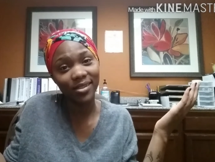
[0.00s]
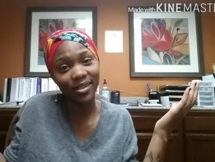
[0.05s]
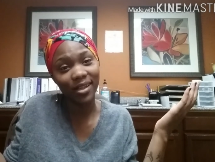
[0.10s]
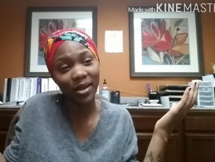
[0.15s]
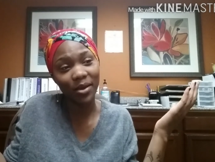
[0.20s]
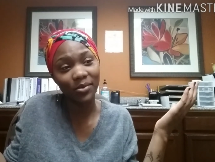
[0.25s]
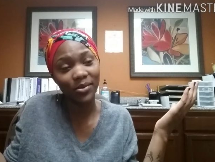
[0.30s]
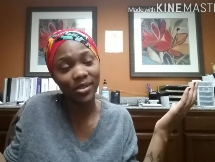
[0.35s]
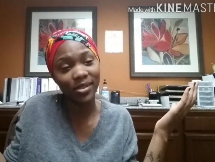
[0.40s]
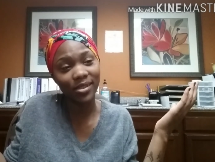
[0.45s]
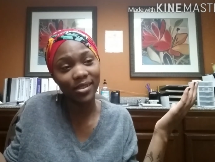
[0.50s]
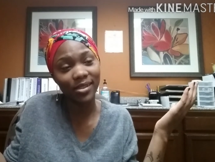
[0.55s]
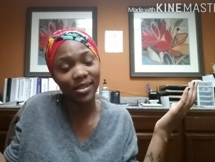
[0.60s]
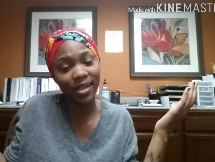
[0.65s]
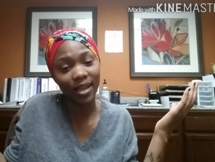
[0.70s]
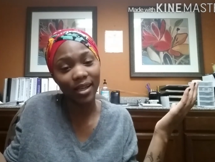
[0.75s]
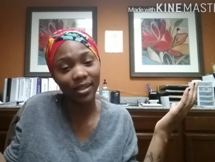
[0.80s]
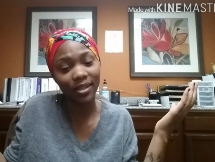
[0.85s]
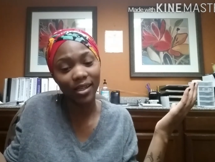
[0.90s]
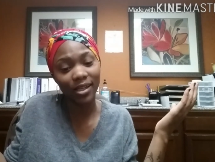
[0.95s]
That was the
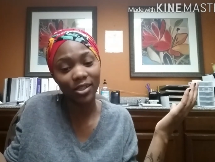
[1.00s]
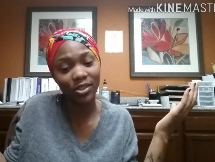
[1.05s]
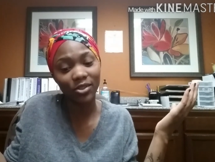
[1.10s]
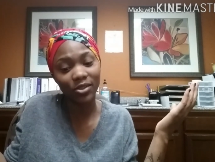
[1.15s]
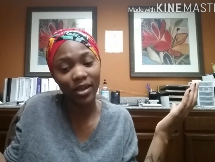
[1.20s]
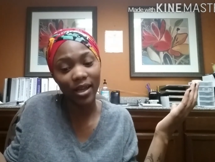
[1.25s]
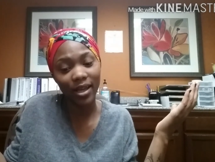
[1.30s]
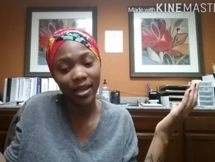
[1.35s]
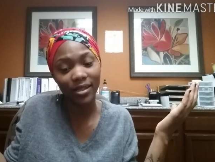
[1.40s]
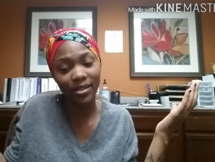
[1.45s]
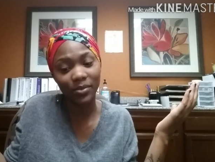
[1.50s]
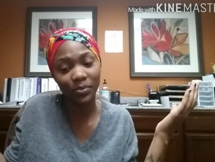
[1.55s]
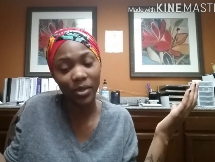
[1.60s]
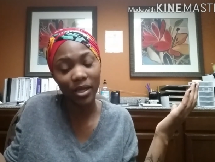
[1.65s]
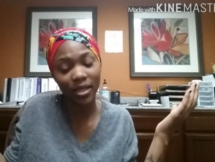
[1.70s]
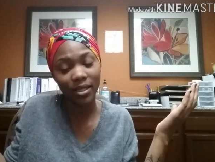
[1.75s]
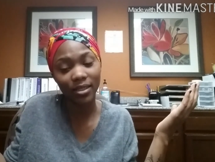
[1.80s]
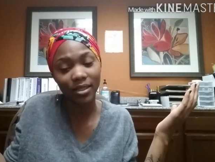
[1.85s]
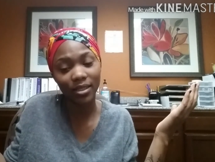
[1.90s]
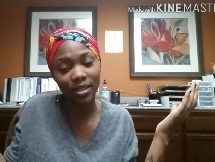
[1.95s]
psychological
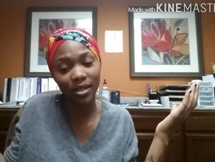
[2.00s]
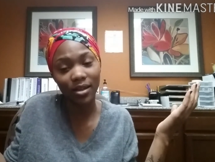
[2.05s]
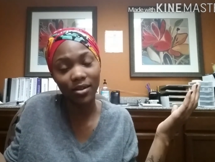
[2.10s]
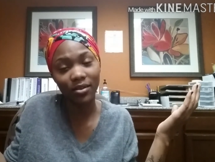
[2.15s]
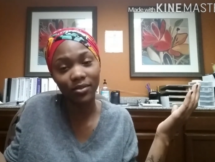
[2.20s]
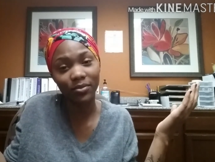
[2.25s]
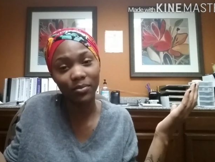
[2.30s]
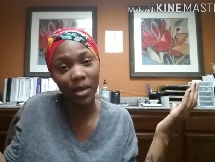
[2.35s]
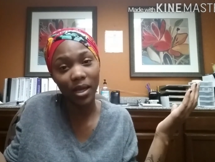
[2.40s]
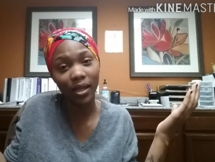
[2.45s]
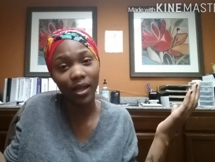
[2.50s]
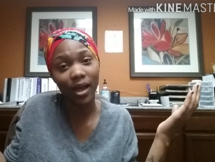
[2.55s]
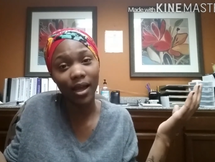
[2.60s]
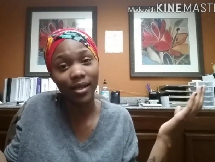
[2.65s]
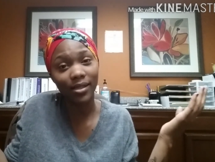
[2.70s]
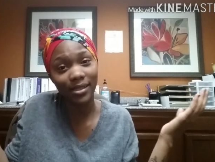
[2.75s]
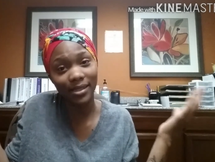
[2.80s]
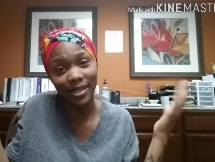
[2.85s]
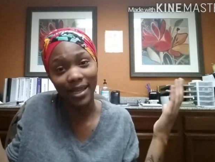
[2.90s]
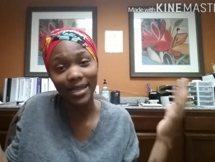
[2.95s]
aspect of my locks.